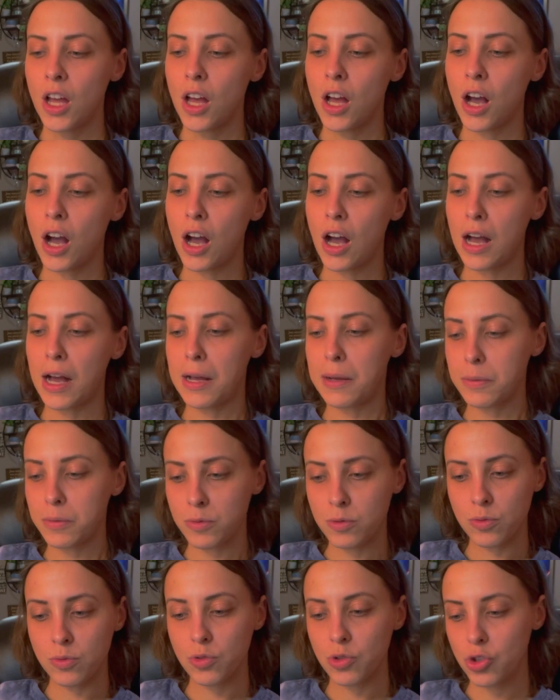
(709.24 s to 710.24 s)

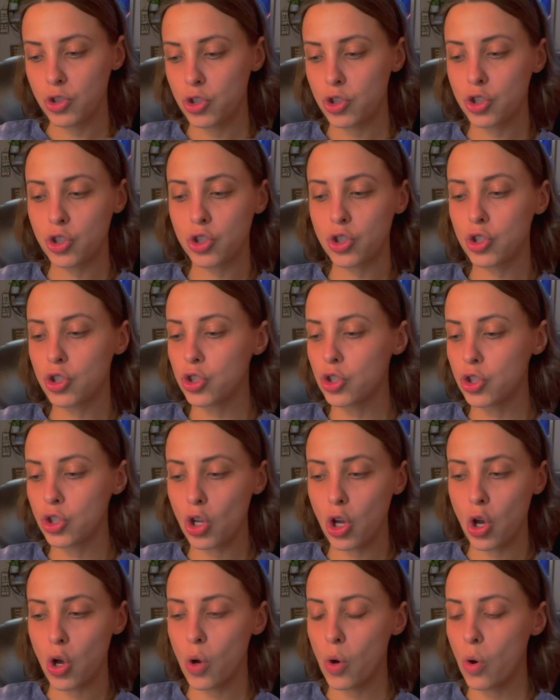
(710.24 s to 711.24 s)

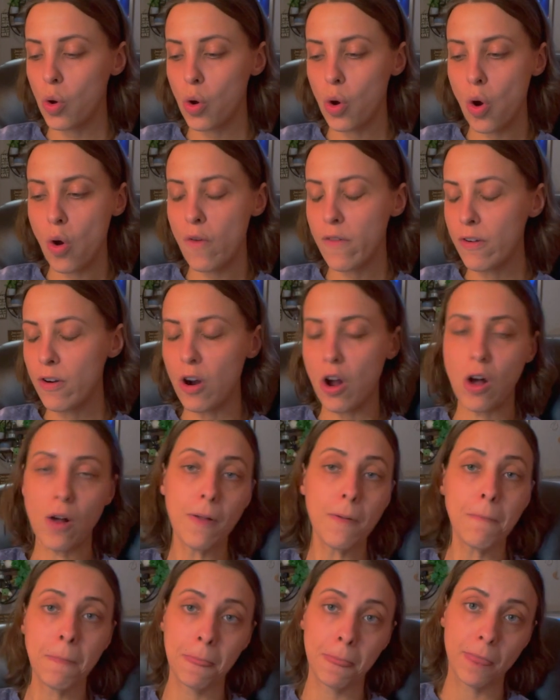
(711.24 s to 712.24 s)
So
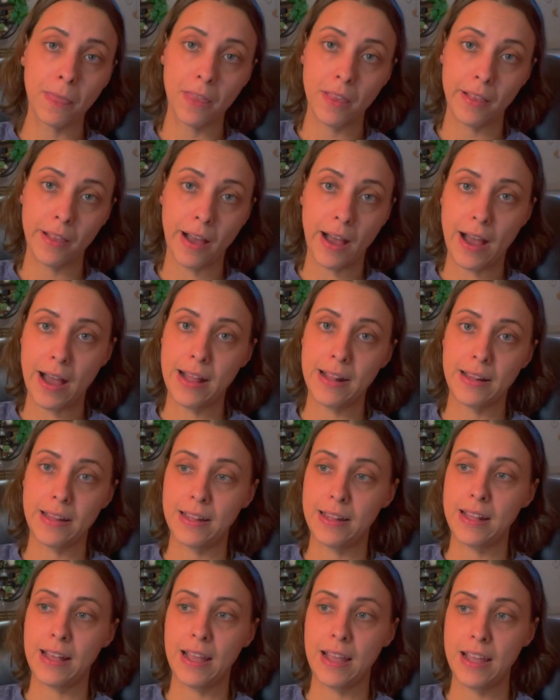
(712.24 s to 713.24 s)
overall, I'd
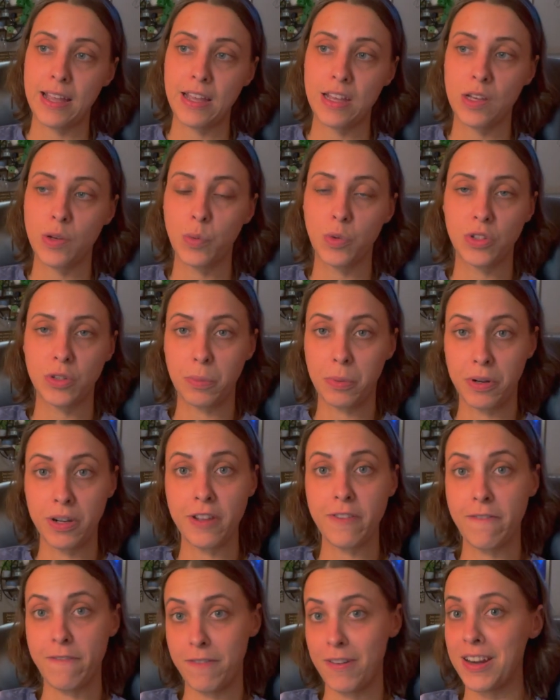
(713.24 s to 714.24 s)
say it was a pretty
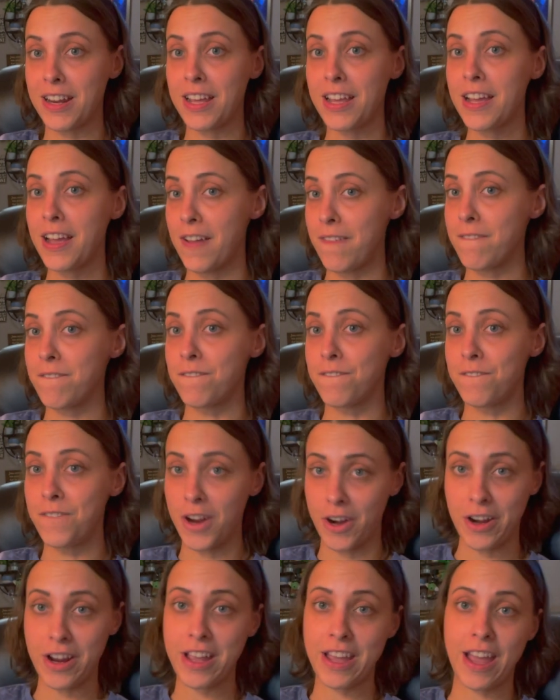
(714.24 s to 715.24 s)
funny and
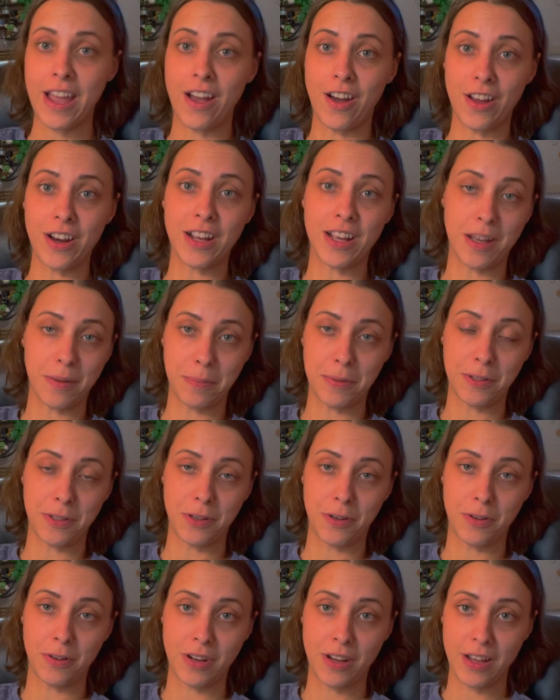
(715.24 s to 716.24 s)
very chaotic
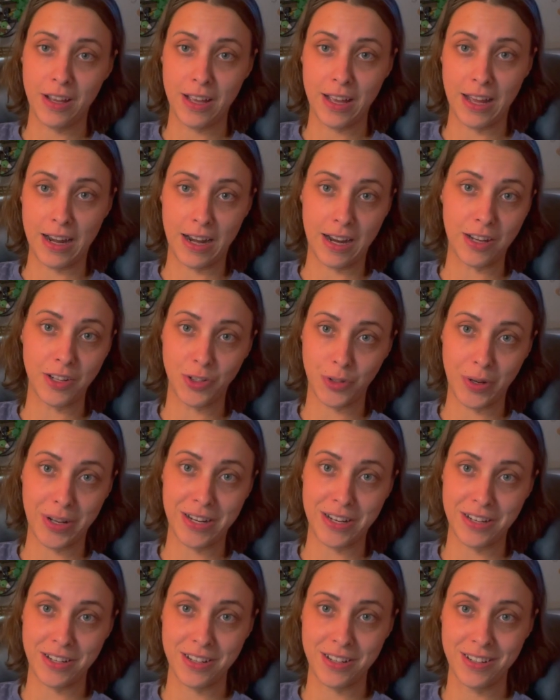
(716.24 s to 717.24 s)
episode, and I enjoyed
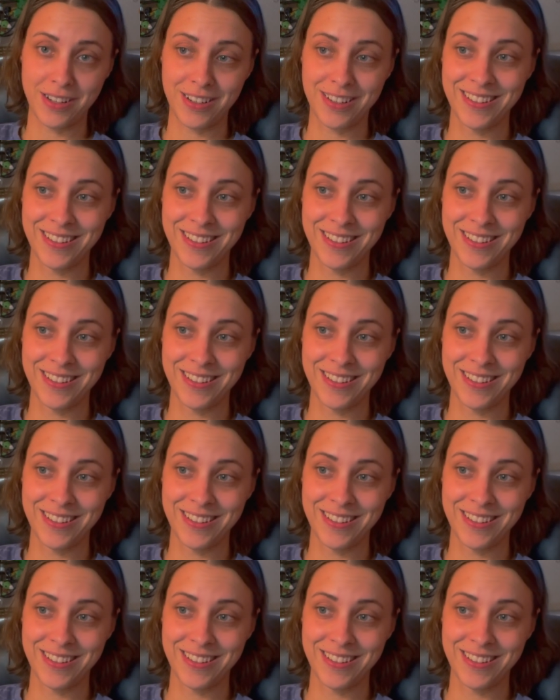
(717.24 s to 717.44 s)
it.